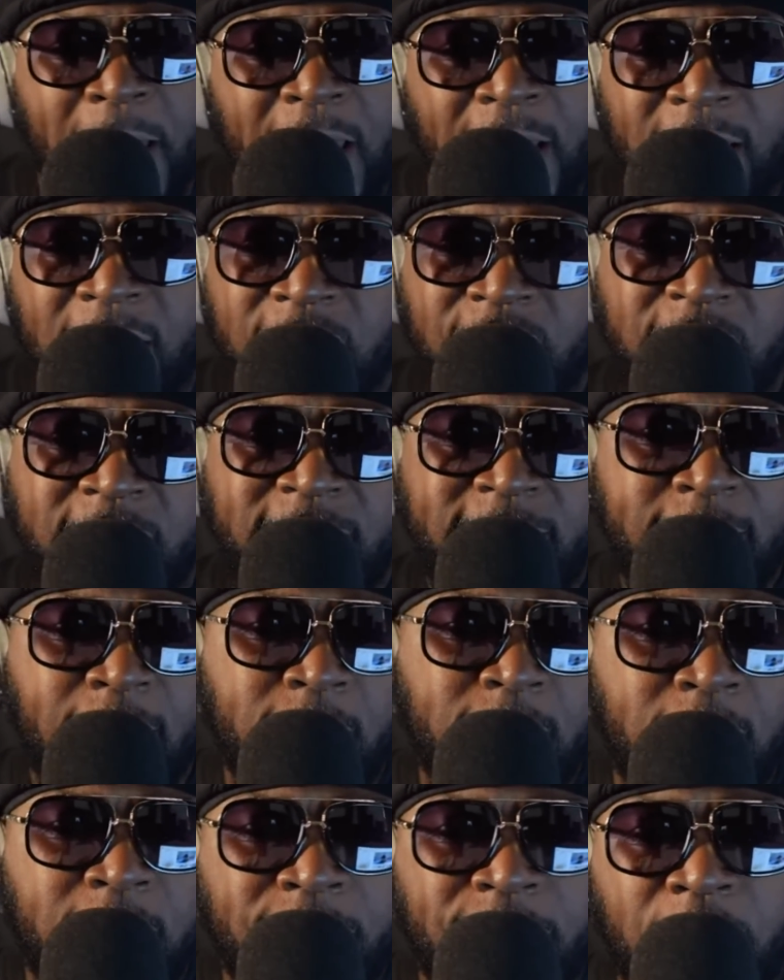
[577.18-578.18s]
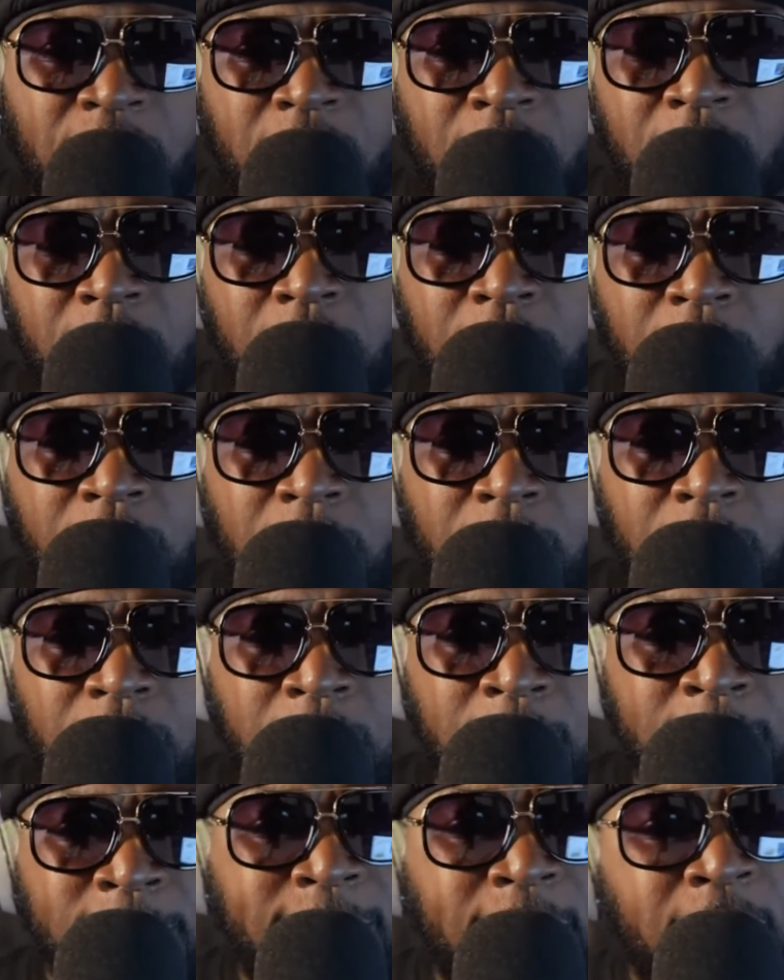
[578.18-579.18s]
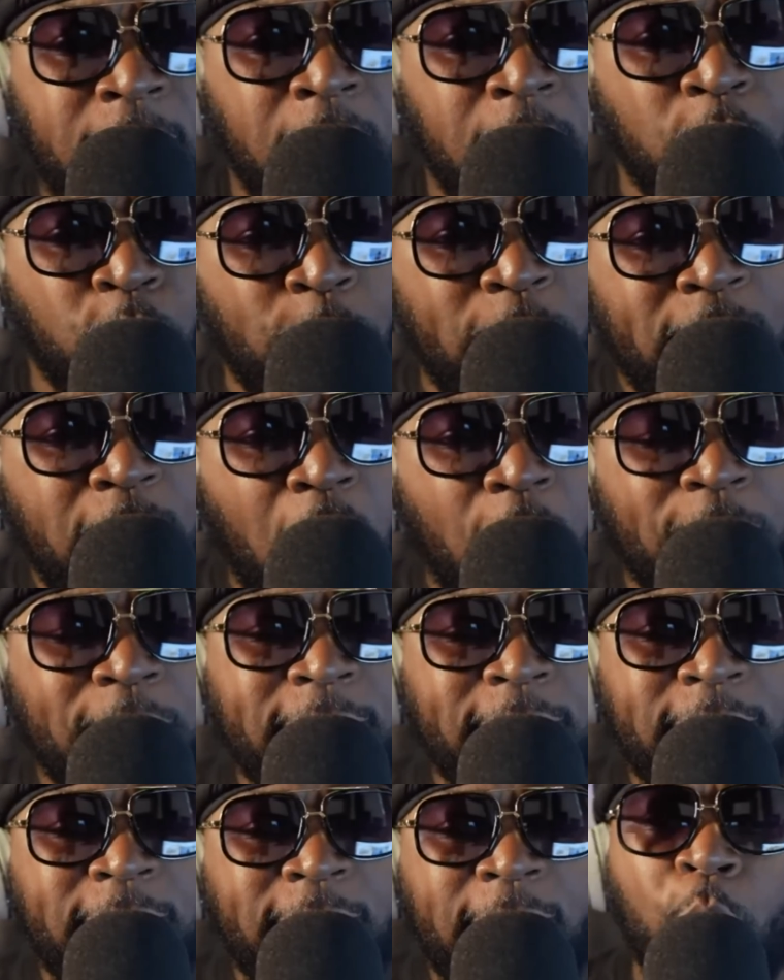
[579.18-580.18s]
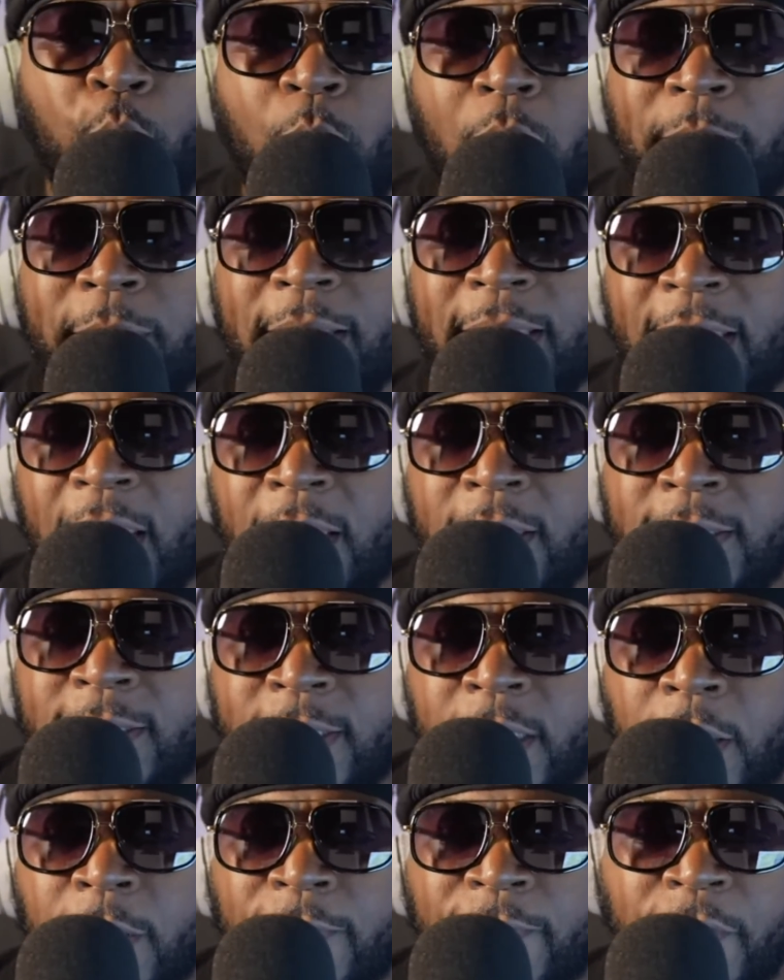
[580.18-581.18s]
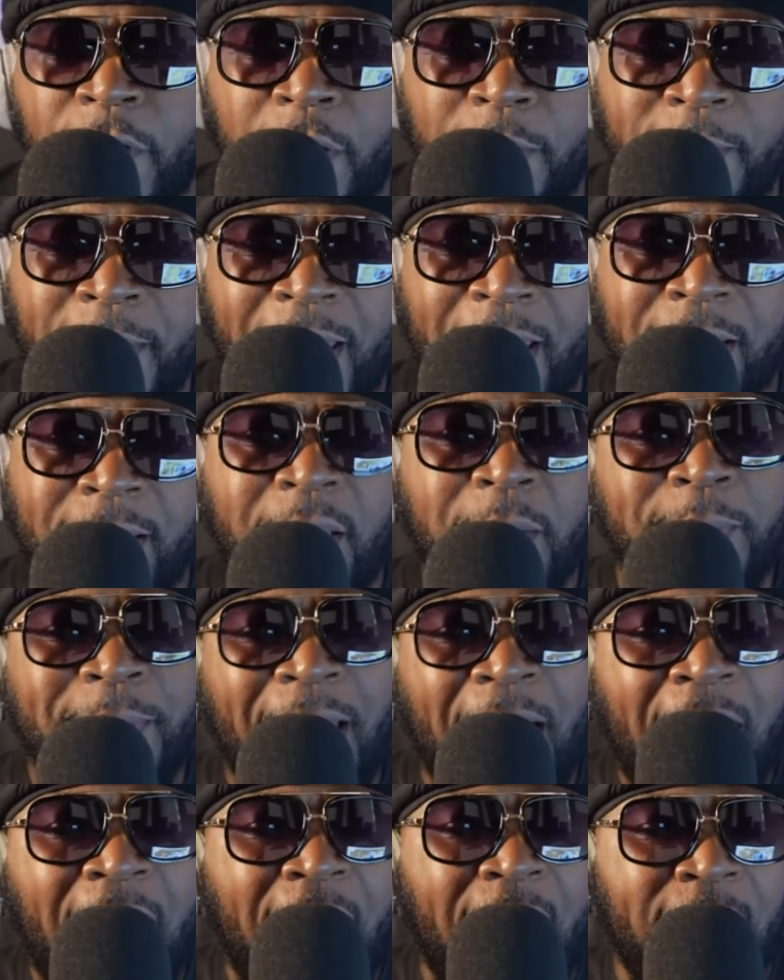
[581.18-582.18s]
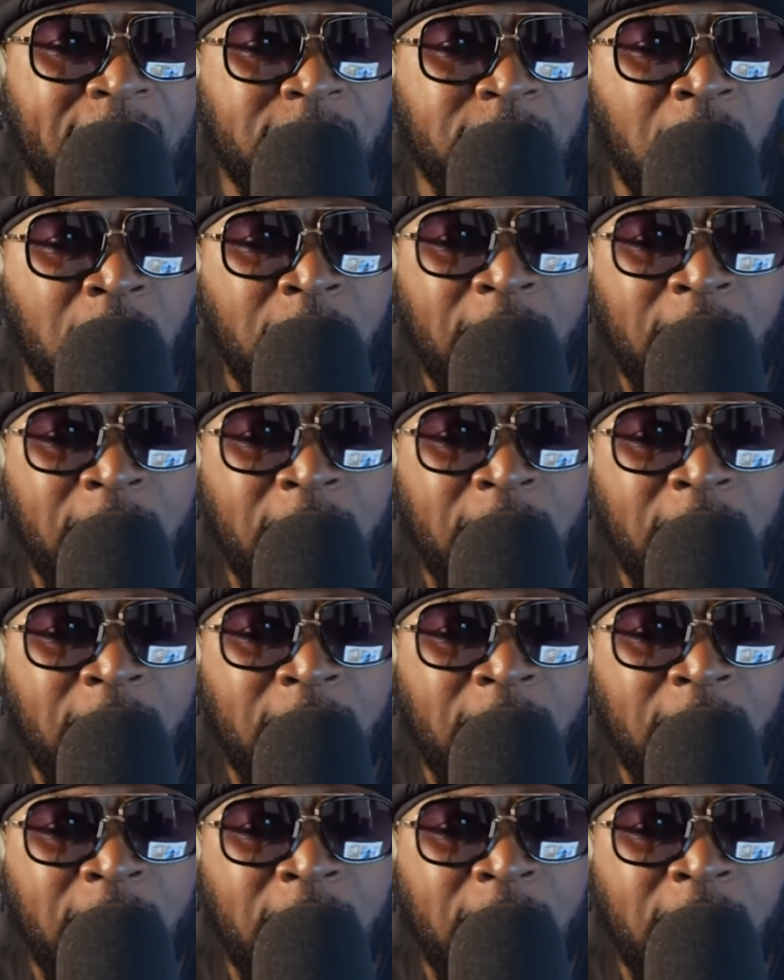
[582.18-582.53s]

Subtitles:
that she's settling for. See, we always say a woman can't settle for a man. Them lies.